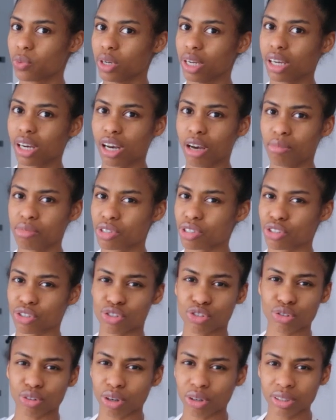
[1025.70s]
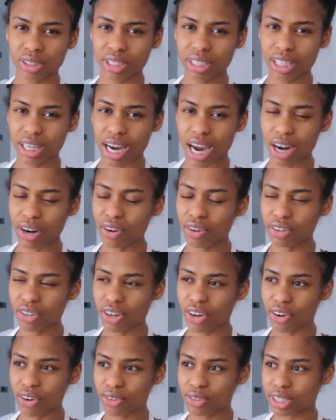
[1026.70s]
when it comes to scrolling. I don't
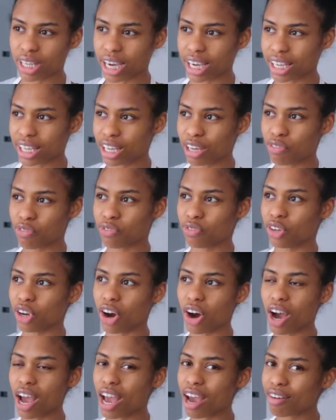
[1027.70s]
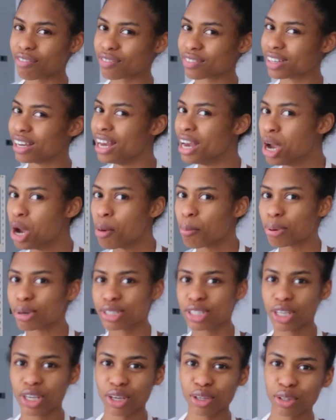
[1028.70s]
know, like, if y'all have
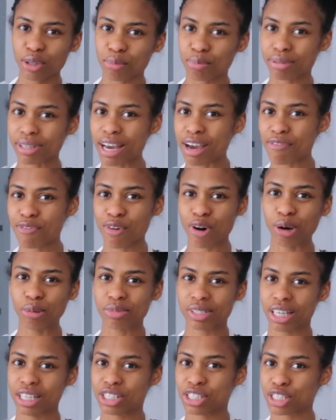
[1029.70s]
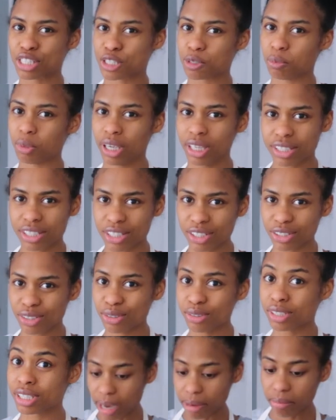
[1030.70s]
particular platforms that just speak to
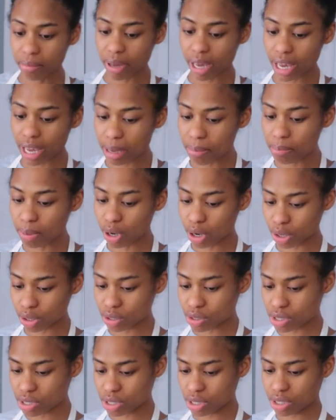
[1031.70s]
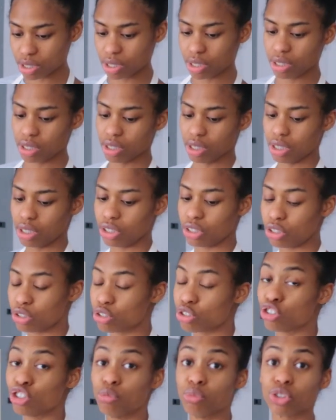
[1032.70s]
you. I may post
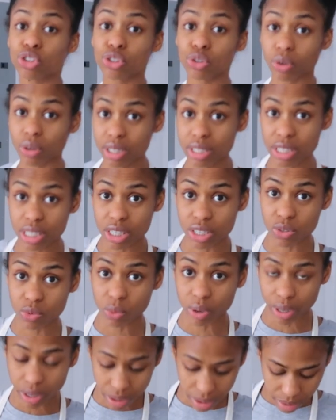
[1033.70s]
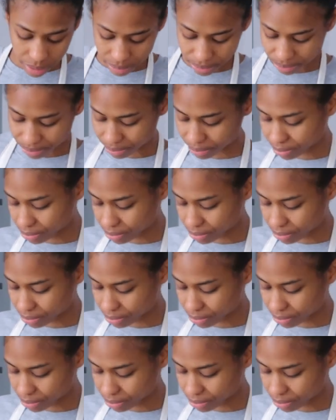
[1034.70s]
YouTube shorts as well,